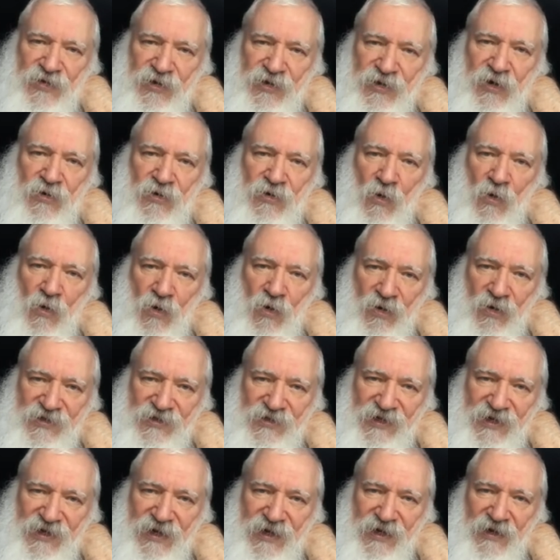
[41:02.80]
it all
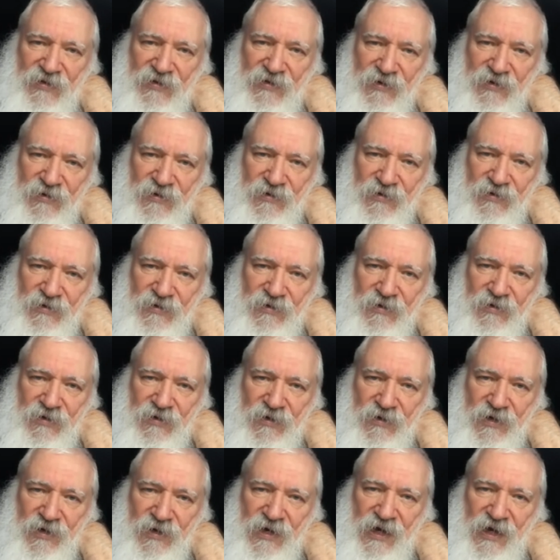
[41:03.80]
together,
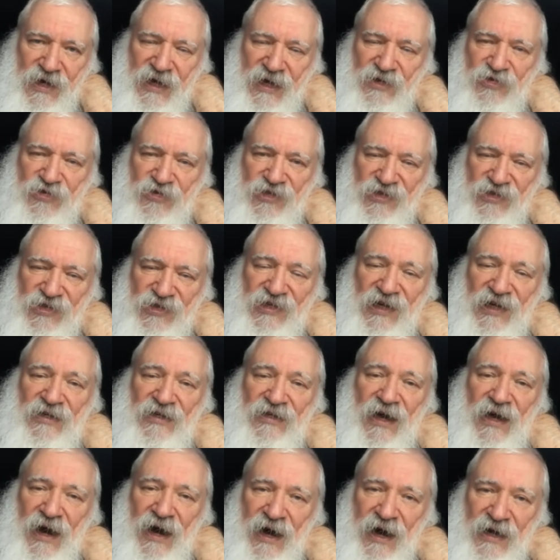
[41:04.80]
and she said,
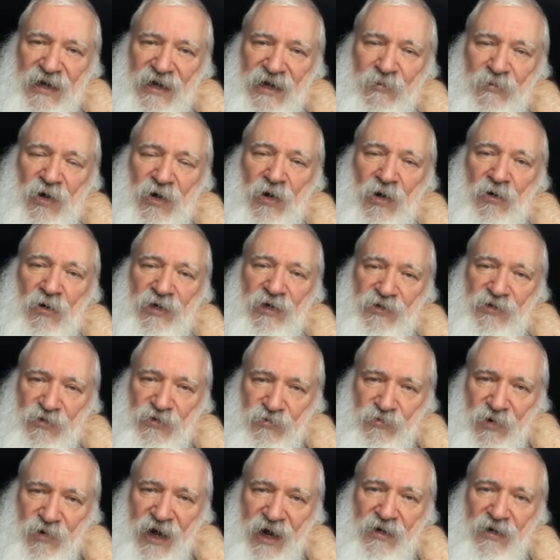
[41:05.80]
I am going to
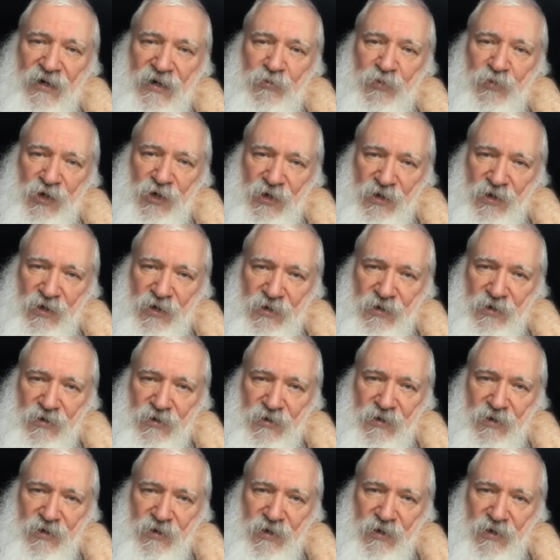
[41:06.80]
write a book
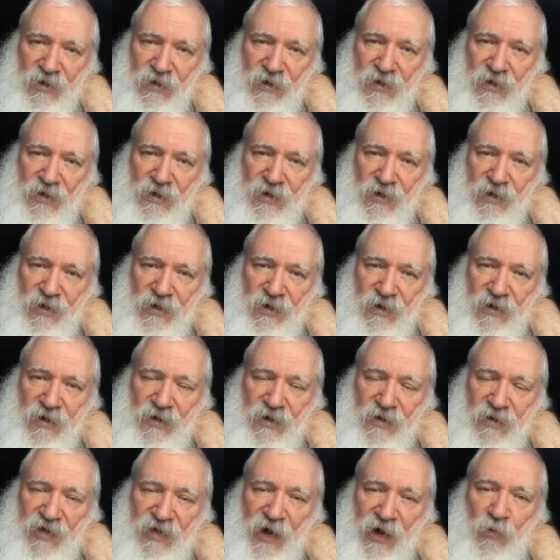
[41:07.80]

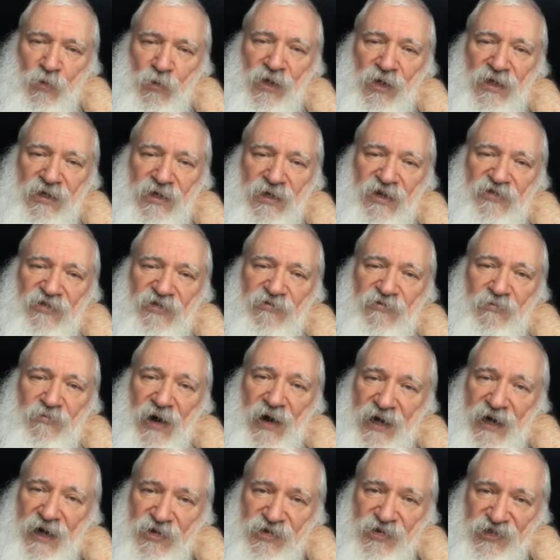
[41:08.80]
that will give
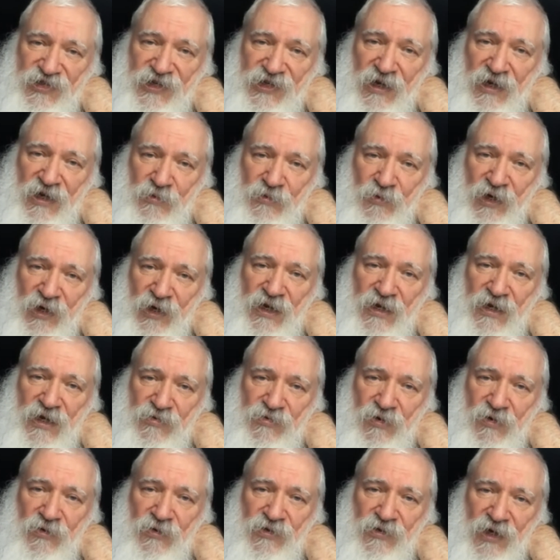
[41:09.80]
my son, when he
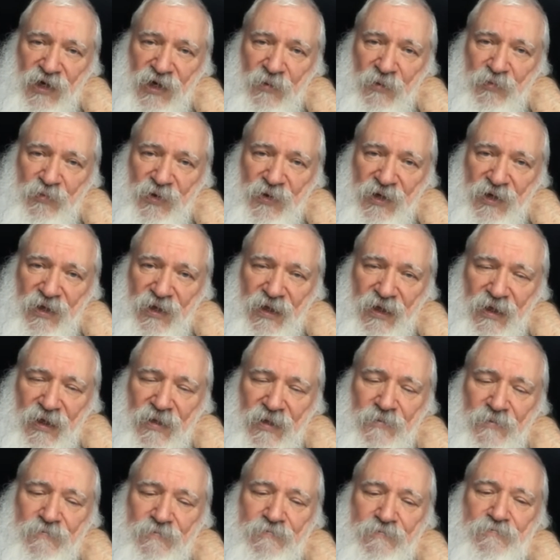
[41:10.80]
grows up,
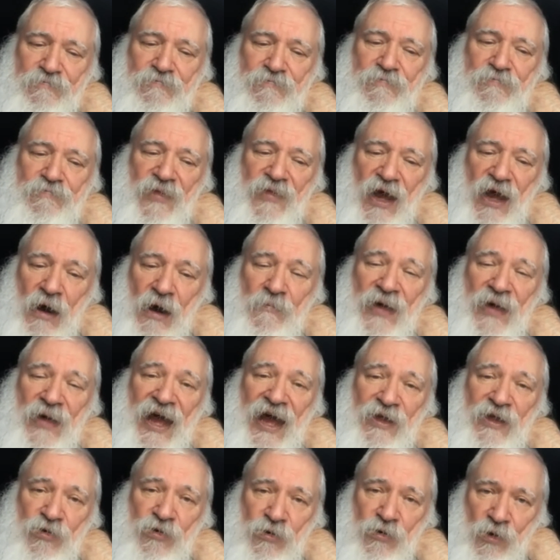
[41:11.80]
a
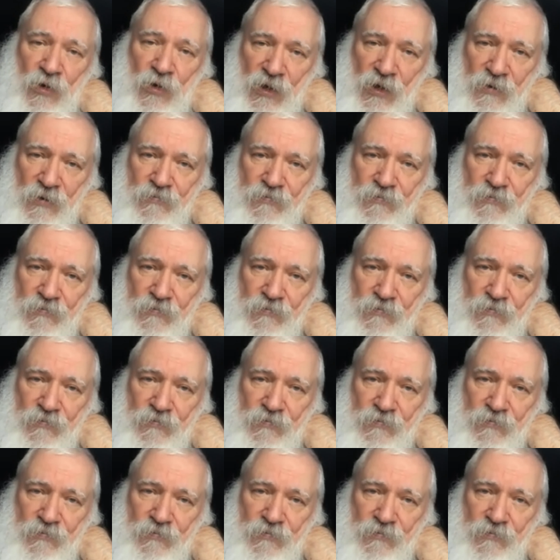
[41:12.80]
manual.